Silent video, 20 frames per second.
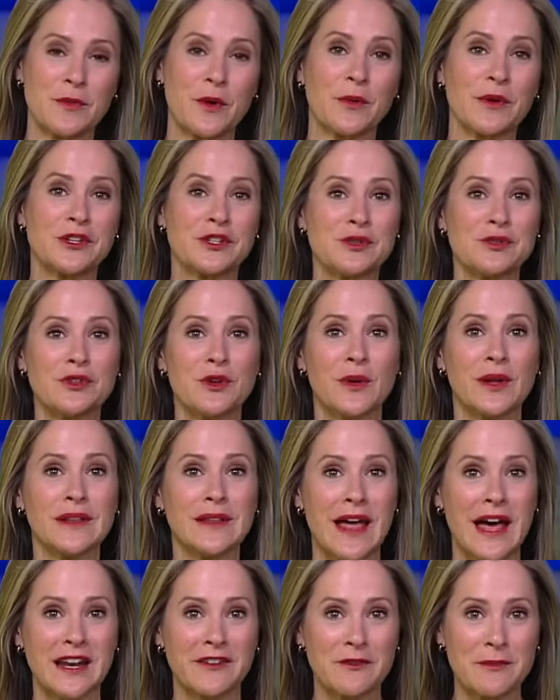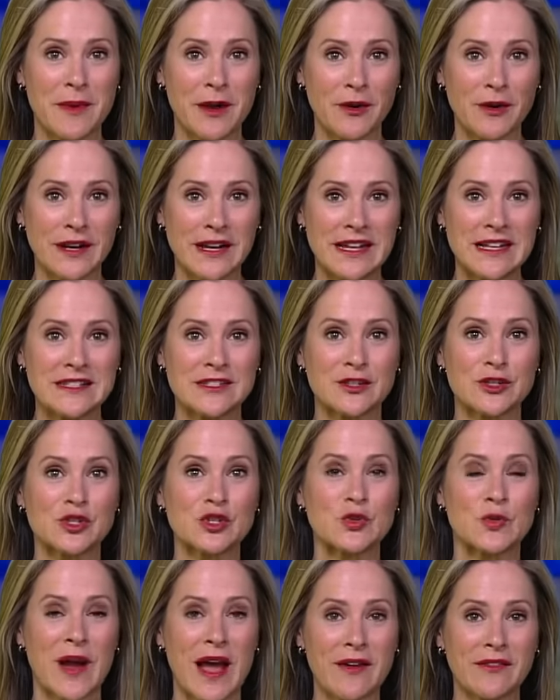but we do know a lot of Americans are
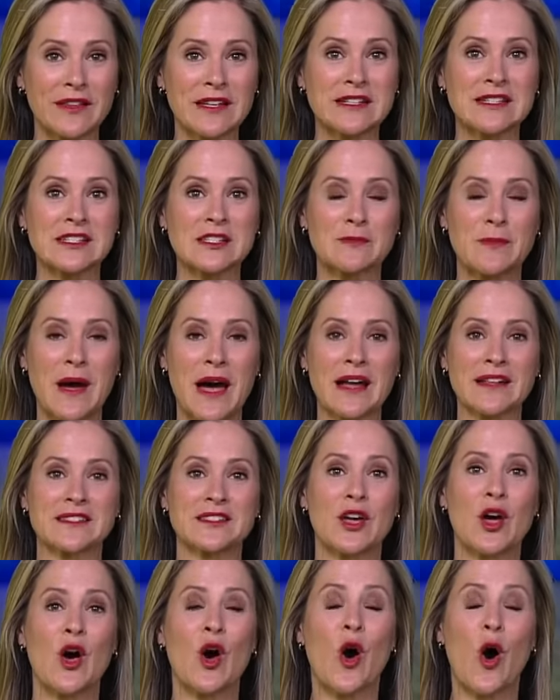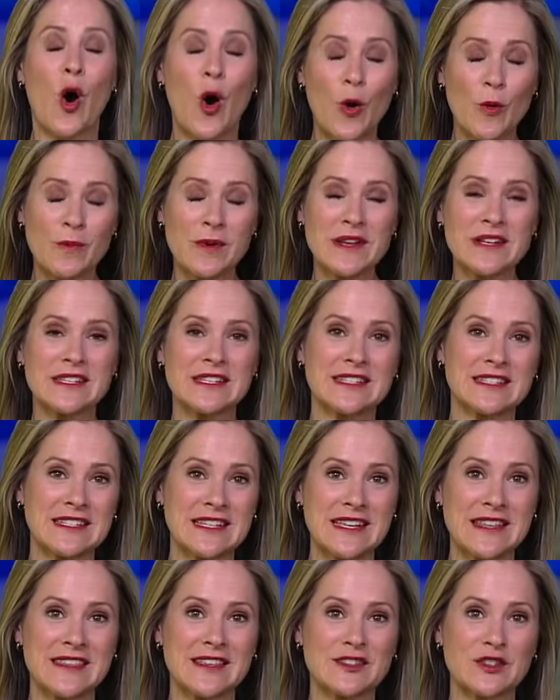traveling to spots hoping to
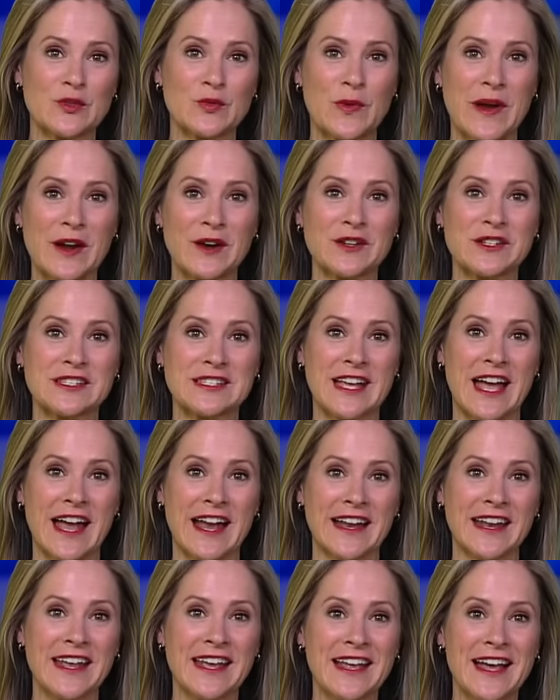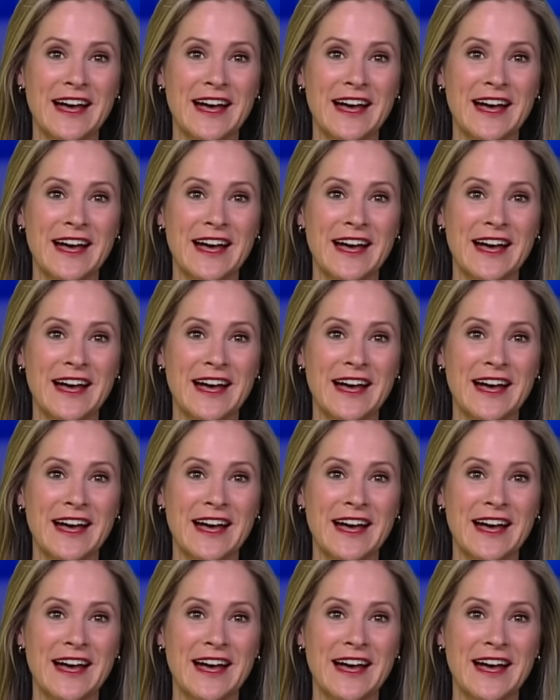see this rare sight.